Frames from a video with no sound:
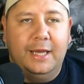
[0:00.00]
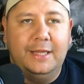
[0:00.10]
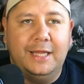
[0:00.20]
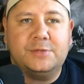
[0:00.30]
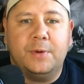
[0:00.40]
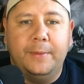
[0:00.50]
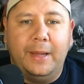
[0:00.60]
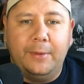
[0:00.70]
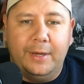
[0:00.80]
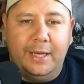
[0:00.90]
And that's where I'm
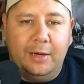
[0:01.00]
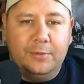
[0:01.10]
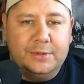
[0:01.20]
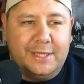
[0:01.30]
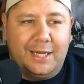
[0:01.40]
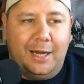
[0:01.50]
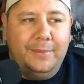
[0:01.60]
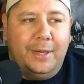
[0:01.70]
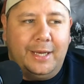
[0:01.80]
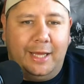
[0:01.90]
at right now, where it's like,
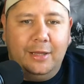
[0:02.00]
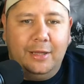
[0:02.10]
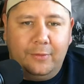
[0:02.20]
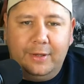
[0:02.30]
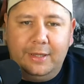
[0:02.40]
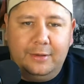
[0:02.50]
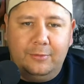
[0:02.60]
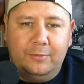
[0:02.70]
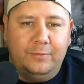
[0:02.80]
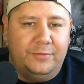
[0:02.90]
I'm not angry at
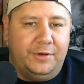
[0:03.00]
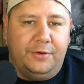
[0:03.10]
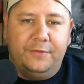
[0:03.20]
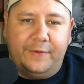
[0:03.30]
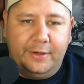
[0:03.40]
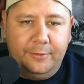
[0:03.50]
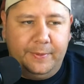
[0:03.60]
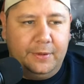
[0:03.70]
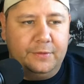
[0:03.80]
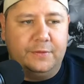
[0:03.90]
Jared
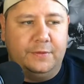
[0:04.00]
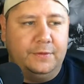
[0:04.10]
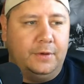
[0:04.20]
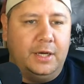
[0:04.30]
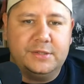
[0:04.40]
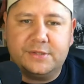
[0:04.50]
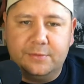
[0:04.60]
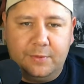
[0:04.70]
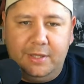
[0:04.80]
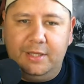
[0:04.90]
Vanderbilt or
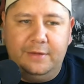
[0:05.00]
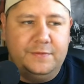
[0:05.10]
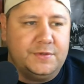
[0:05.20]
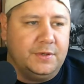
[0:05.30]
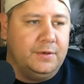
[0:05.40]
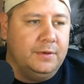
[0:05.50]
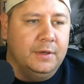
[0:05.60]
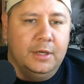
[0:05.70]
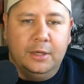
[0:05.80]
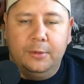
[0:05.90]
Austin Reaves or
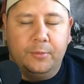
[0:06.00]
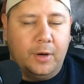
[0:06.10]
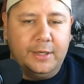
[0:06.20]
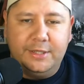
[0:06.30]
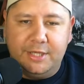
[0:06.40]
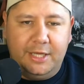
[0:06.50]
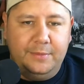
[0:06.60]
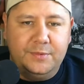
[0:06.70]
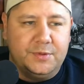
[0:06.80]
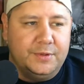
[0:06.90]
Bronny
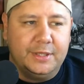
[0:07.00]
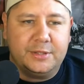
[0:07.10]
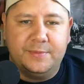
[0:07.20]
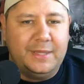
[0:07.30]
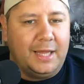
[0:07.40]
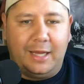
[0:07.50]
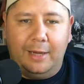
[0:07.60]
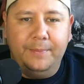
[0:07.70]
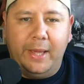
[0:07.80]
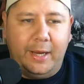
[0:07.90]
James or Nick Smith. Like
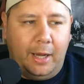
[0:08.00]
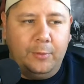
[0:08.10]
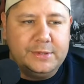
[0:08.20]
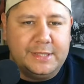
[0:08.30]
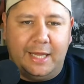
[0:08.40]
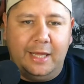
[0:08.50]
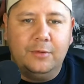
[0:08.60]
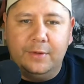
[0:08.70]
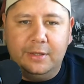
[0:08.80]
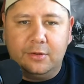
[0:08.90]
I wasn't
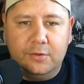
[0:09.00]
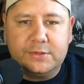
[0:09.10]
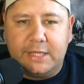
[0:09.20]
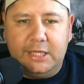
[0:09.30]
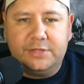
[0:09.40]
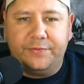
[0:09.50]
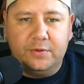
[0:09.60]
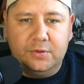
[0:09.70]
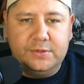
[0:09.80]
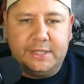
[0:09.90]
angry at those guys
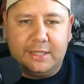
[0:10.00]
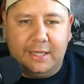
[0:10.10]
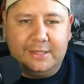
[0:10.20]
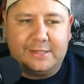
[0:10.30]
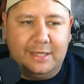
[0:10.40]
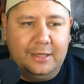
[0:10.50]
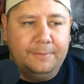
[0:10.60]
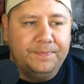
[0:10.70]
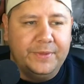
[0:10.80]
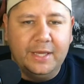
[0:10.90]
for losing last
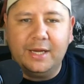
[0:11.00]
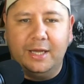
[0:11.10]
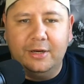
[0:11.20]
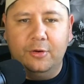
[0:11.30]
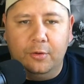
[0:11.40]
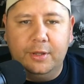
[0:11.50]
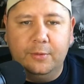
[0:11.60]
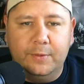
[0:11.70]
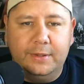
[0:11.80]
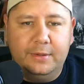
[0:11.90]
night. It got
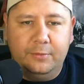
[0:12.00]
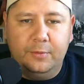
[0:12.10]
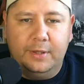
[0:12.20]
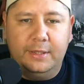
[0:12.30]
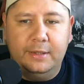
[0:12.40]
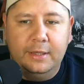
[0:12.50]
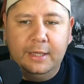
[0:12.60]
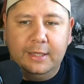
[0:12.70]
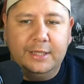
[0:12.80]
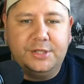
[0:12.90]
annoying when
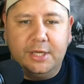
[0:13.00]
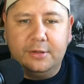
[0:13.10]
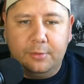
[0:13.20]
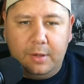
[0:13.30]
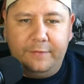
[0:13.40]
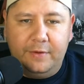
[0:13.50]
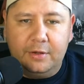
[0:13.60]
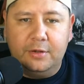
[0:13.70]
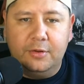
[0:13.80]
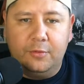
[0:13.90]
like Jake
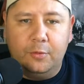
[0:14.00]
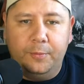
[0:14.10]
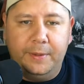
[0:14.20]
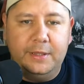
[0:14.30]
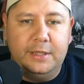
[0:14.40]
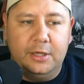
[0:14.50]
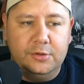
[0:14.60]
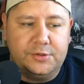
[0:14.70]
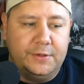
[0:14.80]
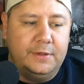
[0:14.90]
LaRavia couldn't throw a pea in the
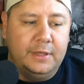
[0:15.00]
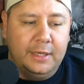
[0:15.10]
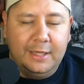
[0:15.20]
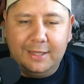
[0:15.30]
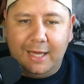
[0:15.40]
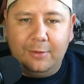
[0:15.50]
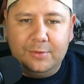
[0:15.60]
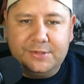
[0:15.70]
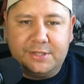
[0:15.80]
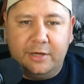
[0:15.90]
ocean. That
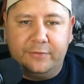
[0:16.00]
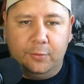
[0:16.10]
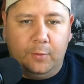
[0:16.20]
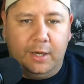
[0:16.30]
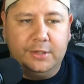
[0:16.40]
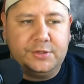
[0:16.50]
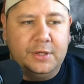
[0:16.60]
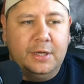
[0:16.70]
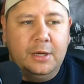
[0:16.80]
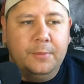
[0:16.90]
was tough to watch.
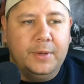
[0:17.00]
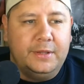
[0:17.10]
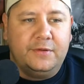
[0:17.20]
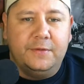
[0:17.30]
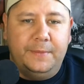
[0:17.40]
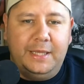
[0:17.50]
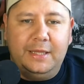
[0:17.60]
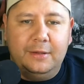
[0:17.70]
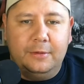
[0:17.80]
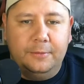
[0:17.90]
But to
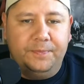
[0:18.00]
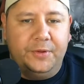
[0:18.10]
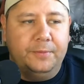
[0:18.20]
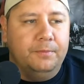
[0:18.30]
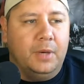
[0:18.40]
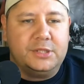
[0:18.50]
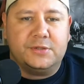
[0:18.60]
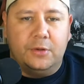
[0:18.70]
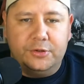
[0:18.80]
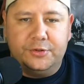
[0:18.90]
me, the
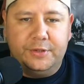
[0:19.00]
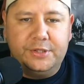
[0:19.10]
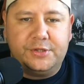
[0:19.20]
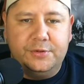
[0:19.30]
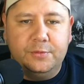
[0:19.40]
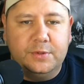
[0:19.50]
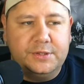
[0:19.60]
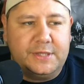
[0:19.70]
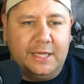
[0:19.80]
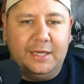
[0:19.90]
much larger issue
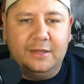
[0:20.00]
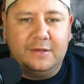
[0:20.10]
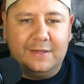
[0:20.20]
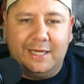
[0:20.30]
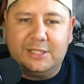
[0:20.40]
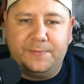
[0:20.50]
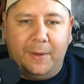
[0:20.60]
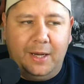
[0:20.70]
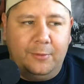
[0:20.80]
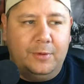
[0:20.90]
was getting into that
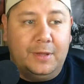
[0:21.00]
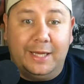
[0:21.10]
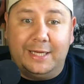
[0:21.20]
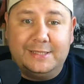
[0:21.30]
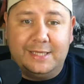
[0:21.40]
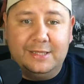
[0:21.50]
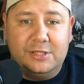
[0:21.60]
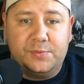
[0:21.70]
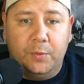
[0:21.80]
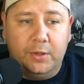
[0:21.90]
spot where, like I said
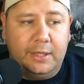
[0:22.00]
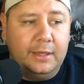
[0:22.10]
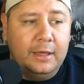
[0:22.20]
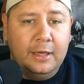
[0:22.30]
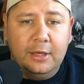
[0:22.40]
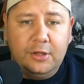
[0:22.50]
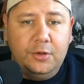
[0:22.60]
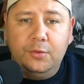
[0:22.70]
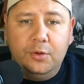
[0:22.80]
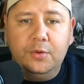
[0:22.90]
this morning,
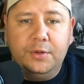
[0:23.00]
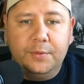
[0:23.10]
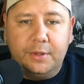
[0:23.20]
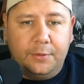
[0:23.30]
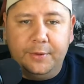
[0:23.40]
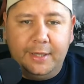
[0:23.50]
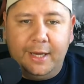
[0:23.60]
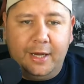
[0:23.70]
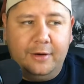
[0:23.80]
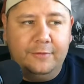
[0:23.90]
you knew you were going to
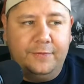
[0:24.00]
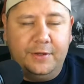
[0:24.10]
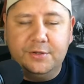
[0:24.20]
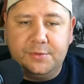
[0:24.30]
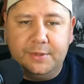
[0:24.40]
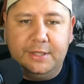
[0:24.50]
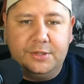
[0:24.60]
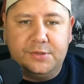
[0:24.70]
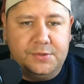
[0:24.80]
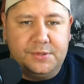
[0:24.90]
have injury
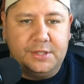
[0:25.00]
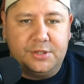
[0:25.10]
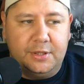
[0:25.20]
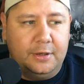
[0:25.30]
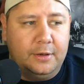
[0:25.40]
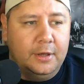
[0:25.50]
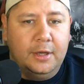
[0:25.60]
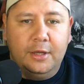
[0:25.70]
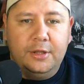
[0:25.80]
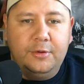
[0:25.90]
issues this year.
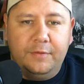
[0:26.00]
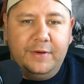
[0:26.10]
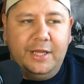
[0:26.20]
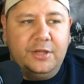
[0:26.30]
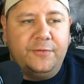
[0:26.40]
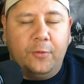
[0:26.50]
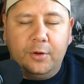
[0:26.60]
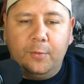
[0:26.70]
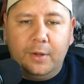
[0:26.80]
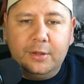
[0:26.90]
You have an age
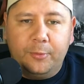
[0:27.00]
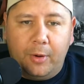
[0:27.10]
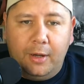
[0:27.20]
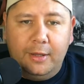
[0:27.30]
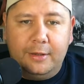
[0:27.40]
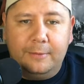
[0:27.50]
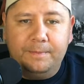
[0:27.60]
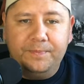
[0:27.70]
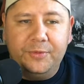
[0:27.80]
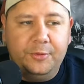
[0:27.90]
41 LeBron.
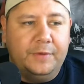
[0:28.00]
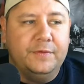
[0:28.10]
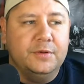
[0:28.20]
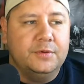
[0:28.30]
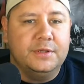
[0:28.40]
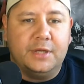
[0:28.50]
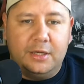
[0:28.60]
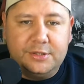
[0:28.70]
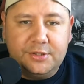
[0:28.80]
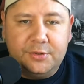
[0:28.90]
You have a Luka
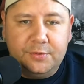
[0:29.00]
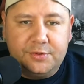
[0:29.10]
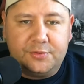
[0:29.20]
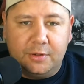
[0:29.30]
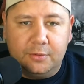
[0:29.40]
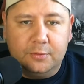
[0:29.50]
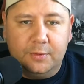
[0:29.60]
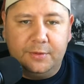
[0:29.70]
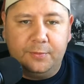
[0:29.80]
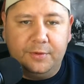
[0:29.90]
Doncic who has struggled
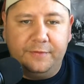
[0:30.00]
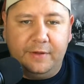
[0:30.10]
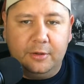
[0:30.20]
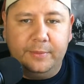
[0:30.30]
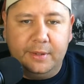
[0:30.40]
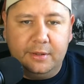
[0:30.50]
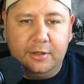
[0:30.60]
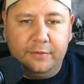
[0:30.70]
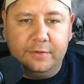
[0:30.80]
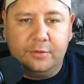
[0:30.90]
with
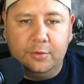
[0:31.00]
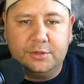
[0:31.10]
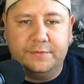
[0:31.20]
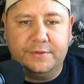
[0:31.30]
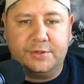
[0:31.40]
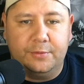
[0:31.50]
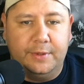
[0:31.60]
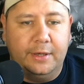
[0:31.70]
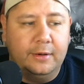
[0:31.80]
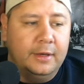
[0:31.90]
availability over the course of his
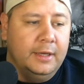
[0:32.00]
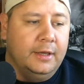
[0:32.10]
career.